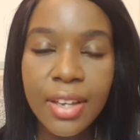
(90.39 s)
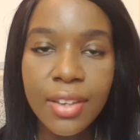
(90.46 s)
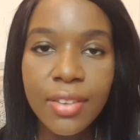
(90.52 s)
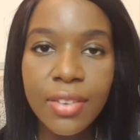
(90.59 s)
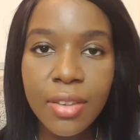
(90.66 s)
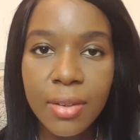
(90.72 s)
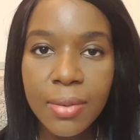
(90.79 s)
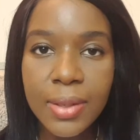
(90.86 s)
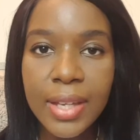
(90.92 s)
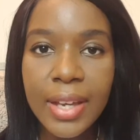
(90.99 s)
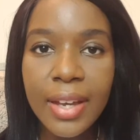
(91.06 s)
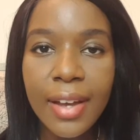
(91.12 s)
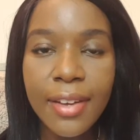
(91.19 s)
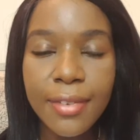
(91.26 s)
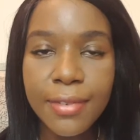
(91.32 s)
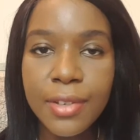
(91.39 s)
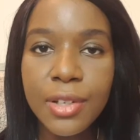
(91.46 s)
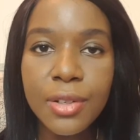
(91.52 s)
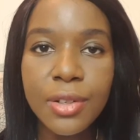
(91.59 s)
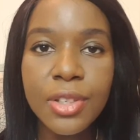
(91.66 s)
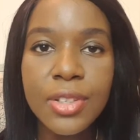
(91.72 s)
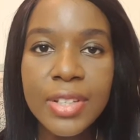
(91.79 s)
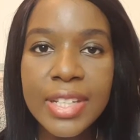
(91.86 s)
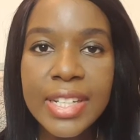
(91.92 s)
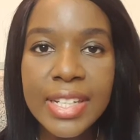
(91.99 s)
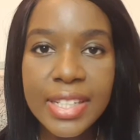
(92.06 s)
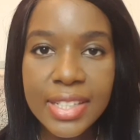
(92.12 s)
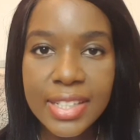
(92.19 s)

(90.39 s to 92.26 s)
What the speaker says: So yeah, I feel you need